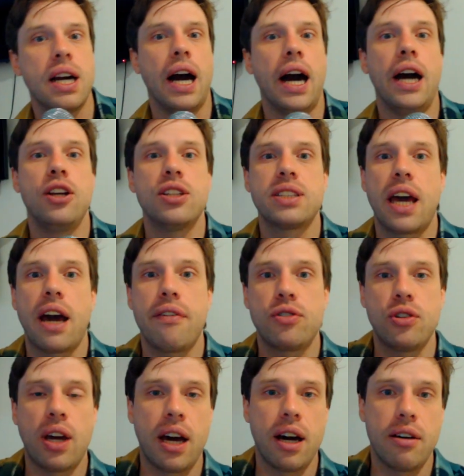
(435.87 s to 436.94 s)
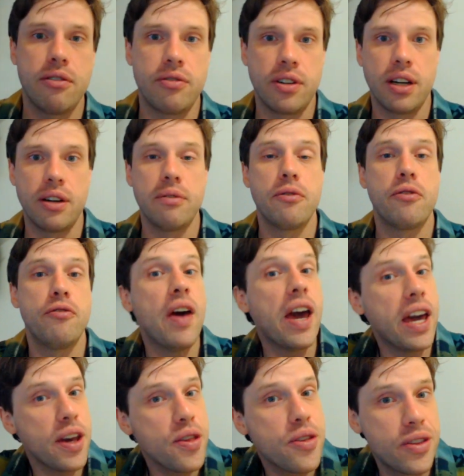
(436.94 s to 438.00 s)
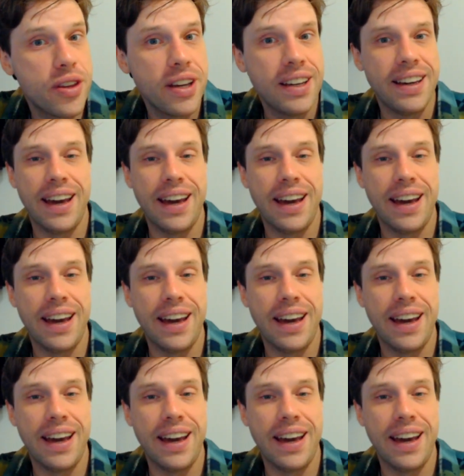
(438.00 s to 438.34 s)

I just have to have faith